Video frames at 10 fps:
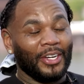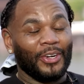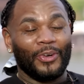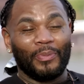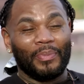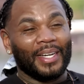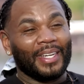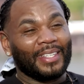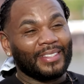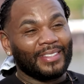Oh,
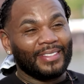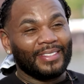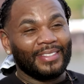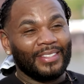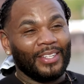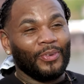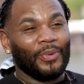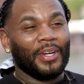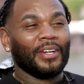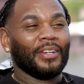buddy.
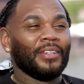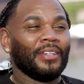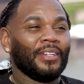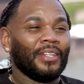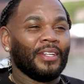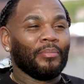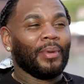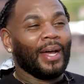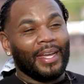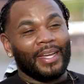Well,
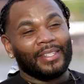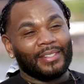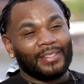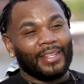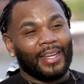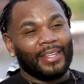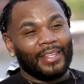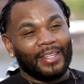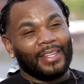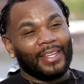my ass, I
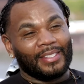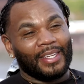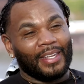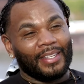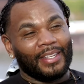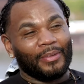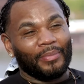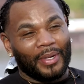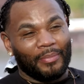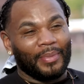didn't get that tatted yet,
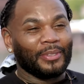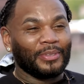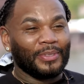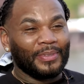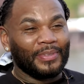but I'm about to.